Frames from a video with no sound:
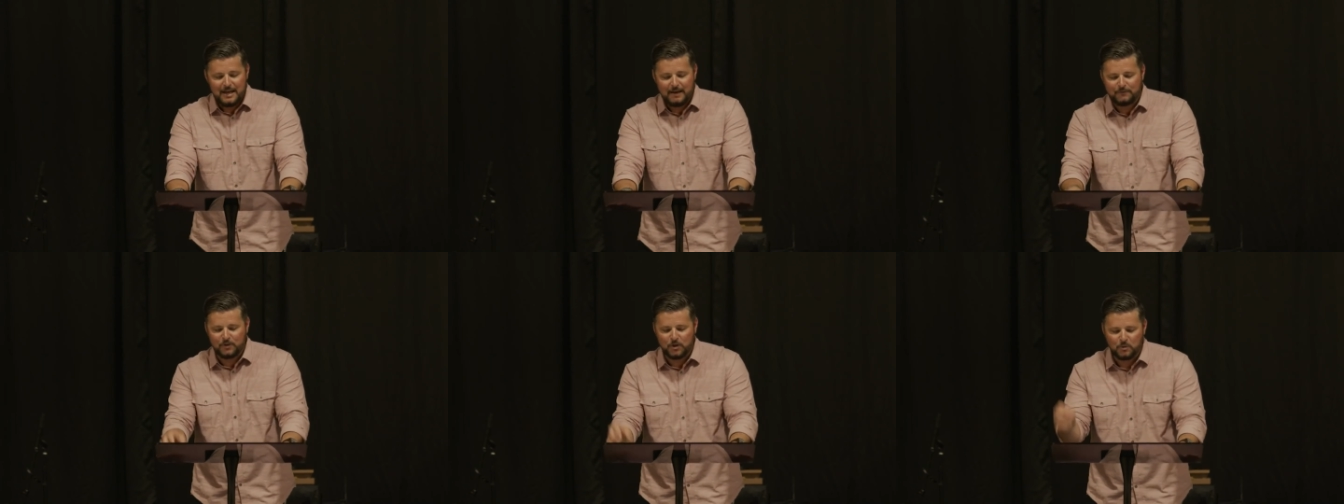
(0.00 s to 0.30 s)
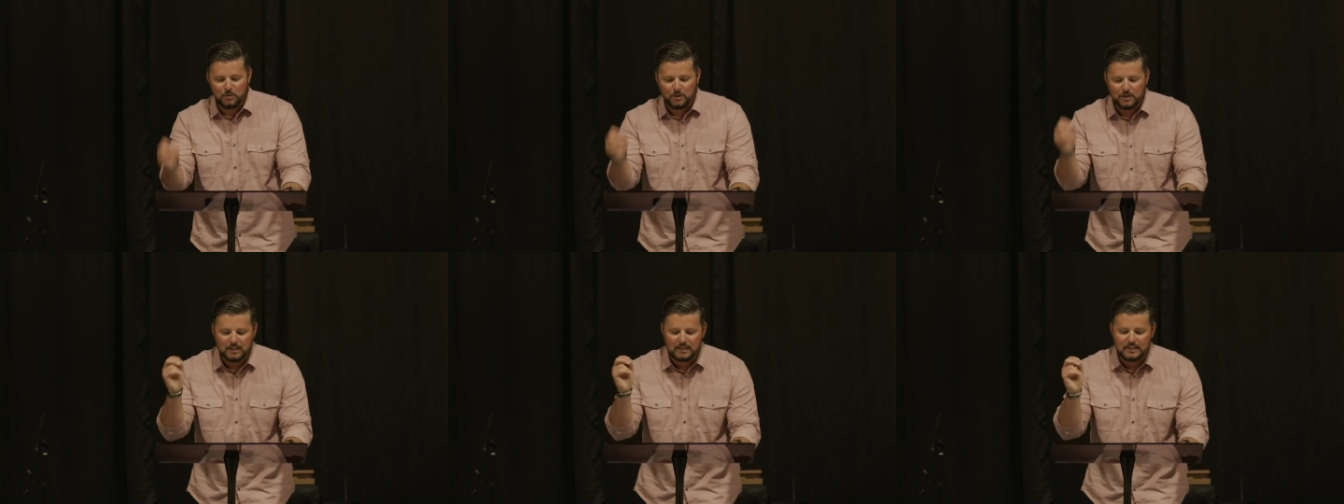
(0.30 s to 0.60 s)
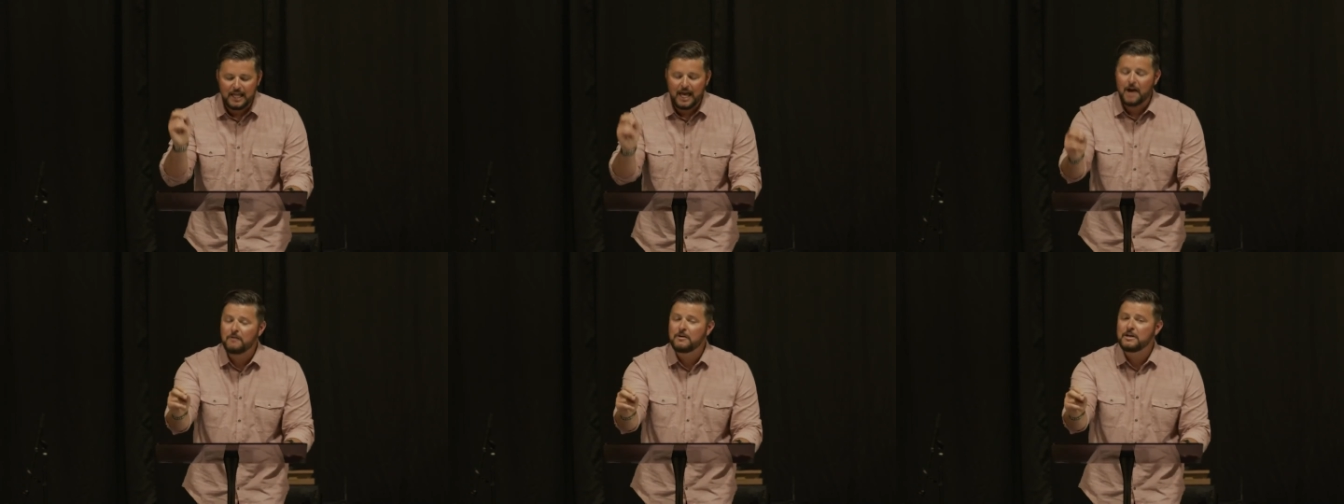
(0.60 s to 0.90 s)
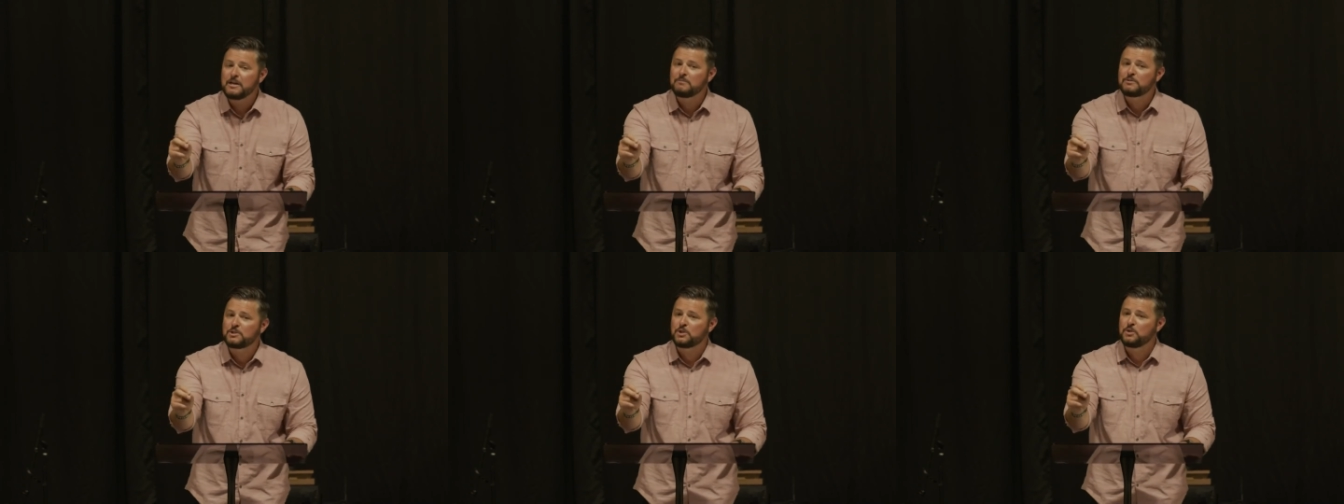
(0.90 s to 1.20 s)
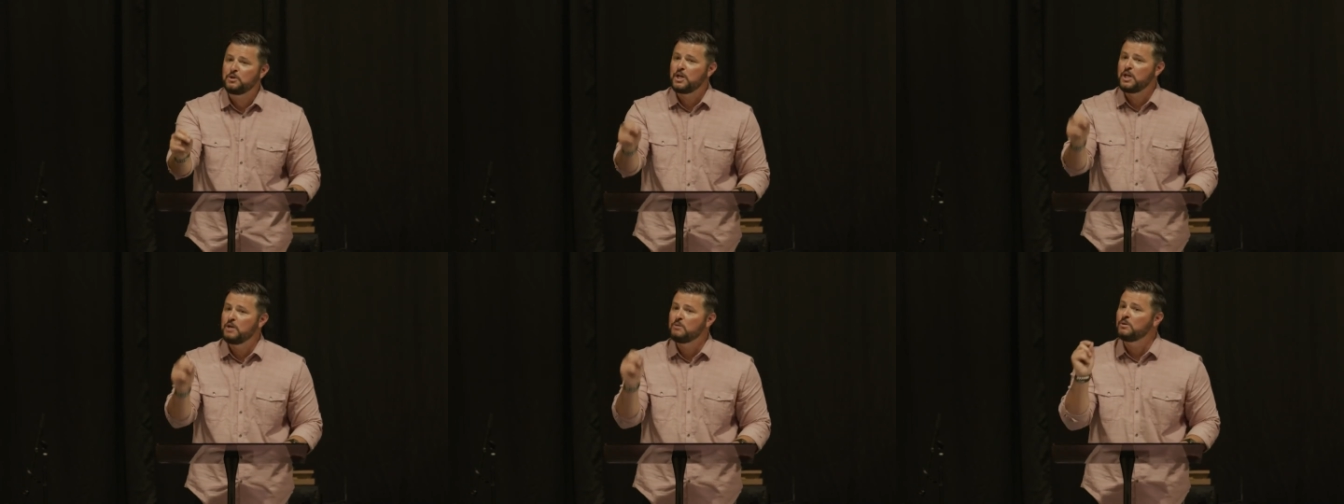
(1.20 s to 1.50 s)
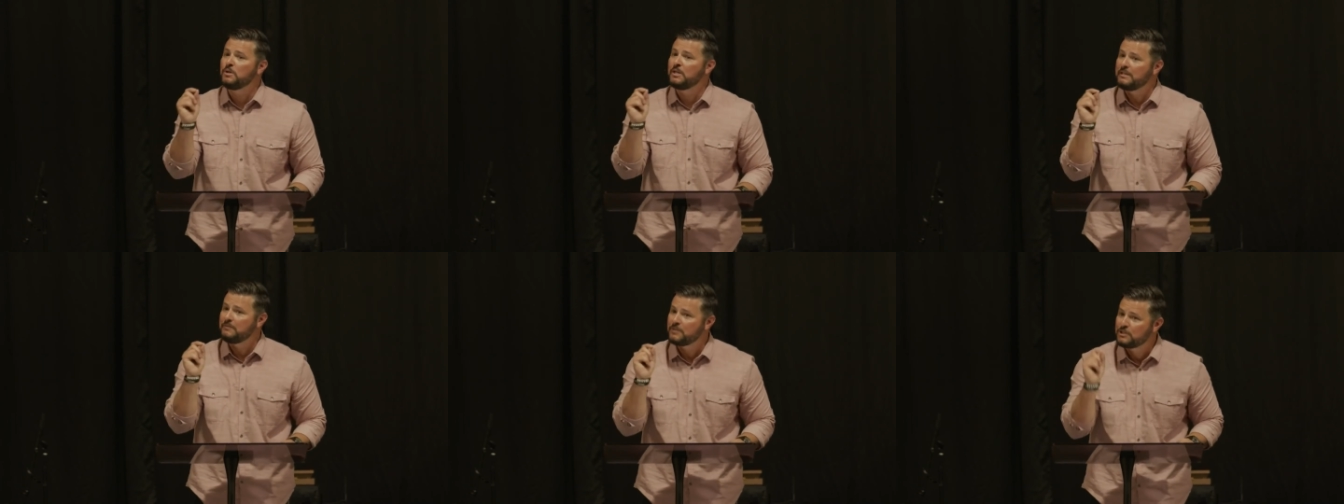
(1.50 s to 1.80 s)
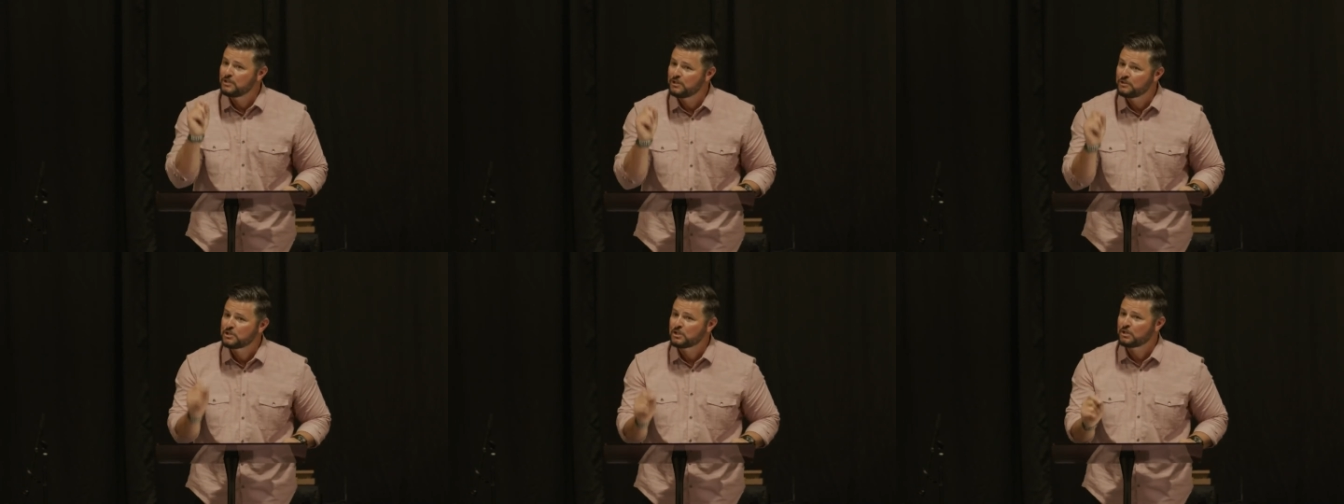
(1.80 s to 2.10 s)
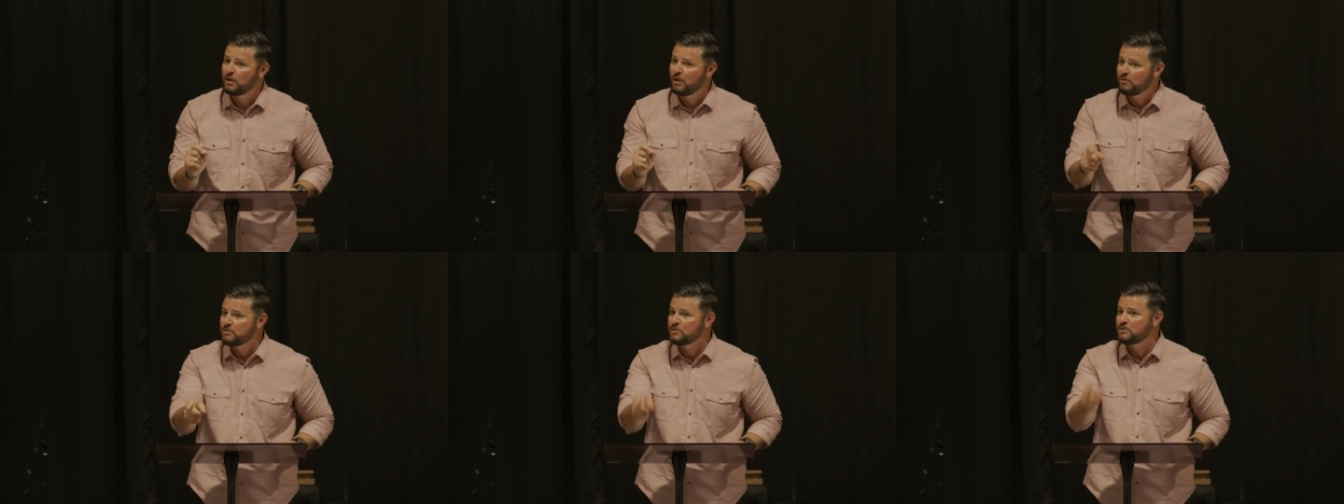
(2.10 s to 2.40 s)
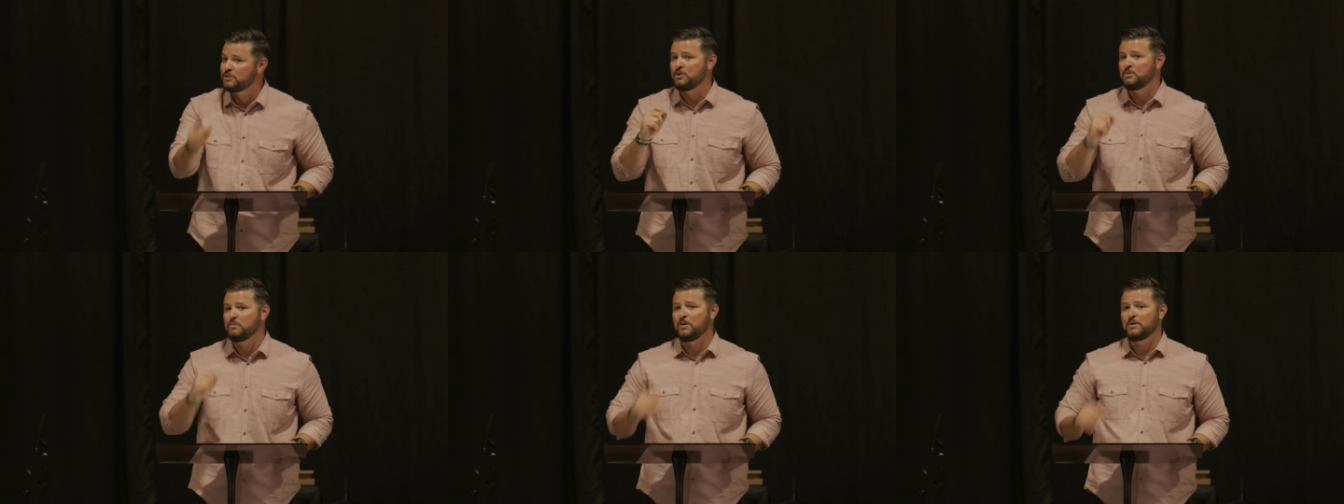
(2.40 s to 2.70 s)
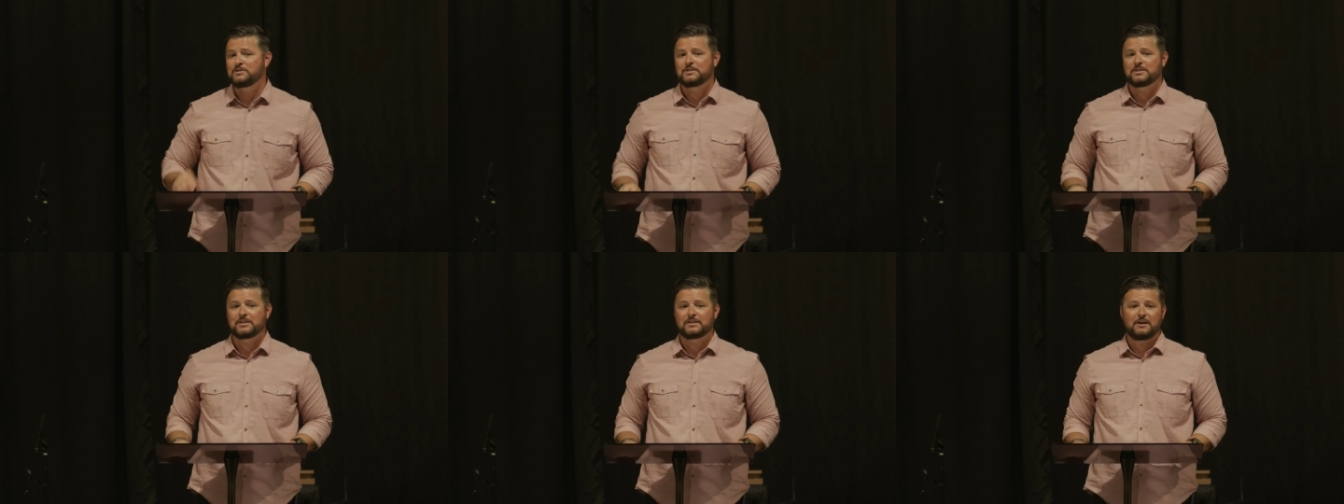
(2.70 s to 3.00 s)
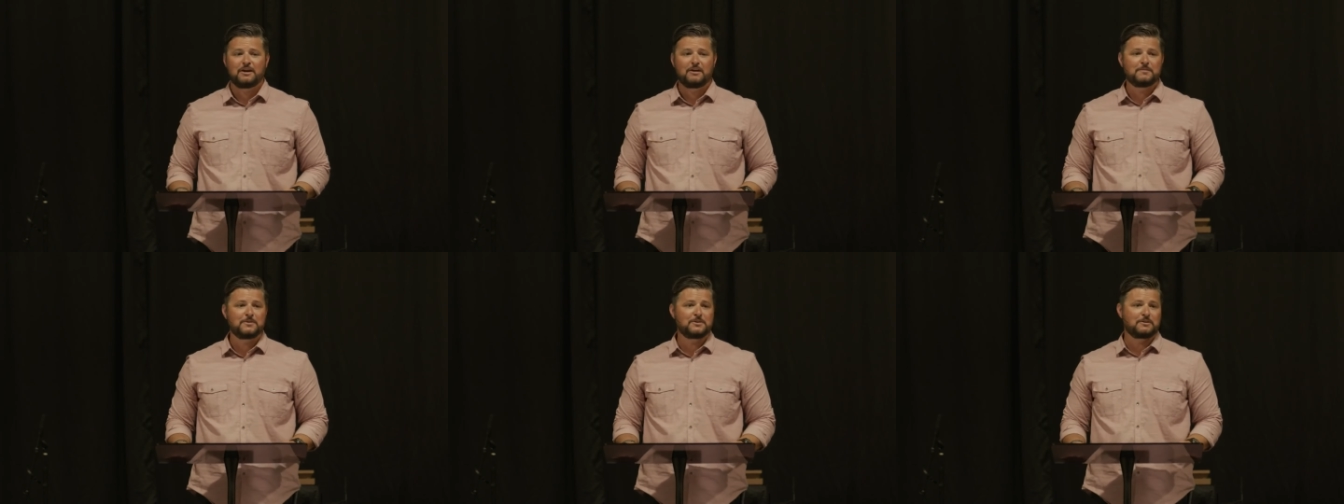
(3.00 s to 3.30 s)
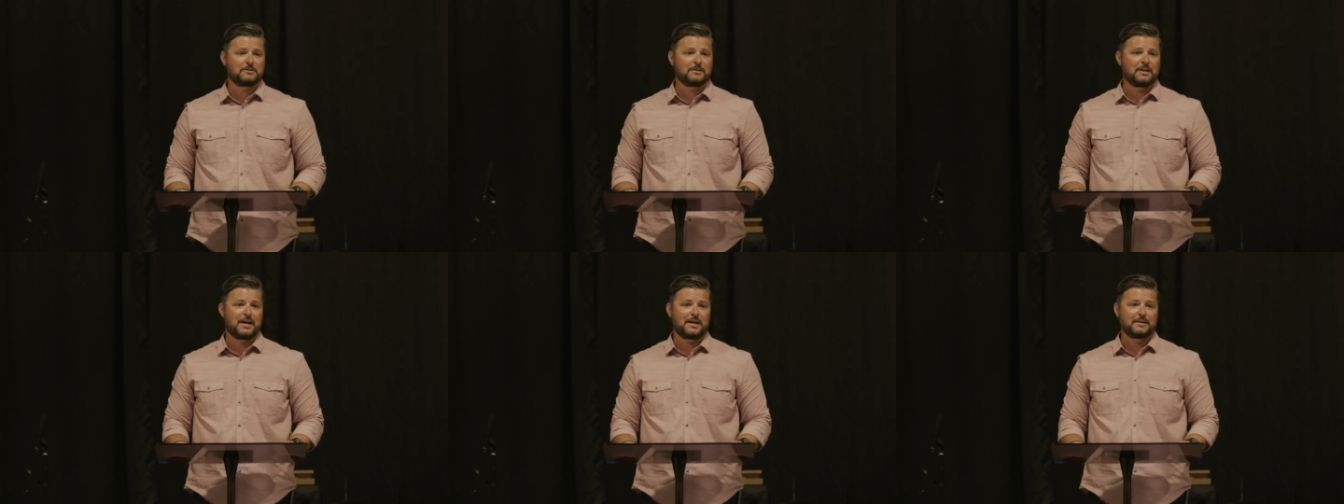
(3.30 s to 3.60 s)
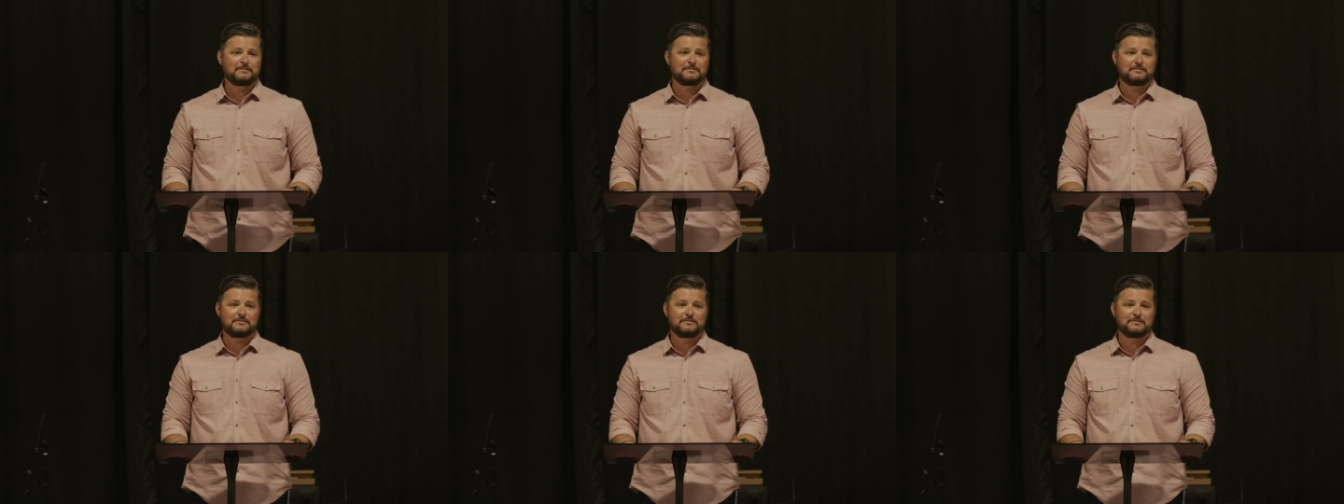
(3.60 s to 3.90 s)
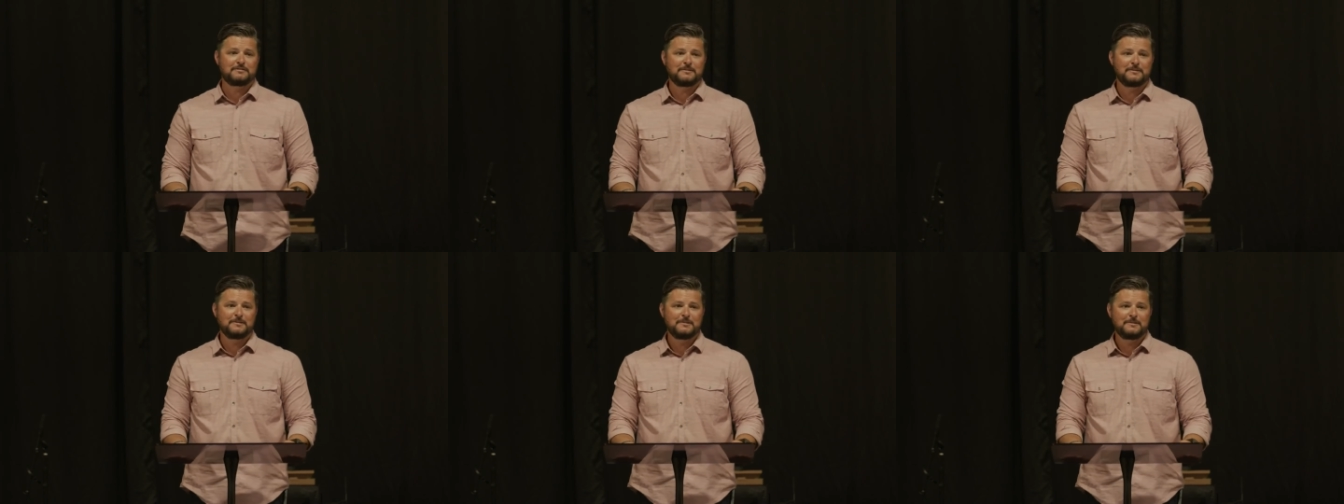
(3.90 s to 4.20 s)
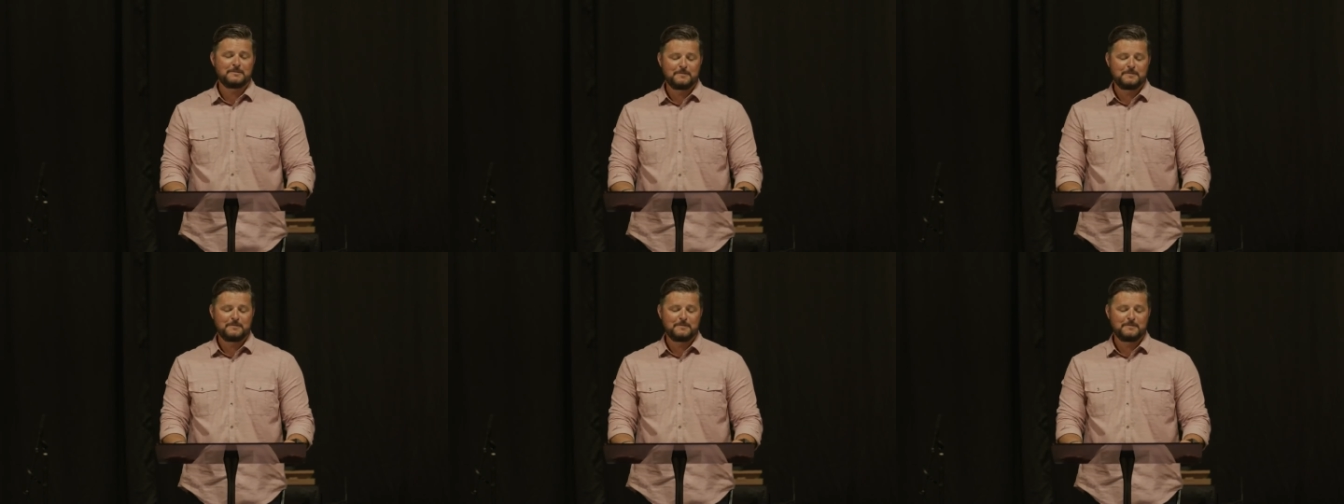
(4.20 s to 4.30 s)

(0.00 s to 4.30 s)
If you will allow Him to, He will even disclose to you what's to come in your life.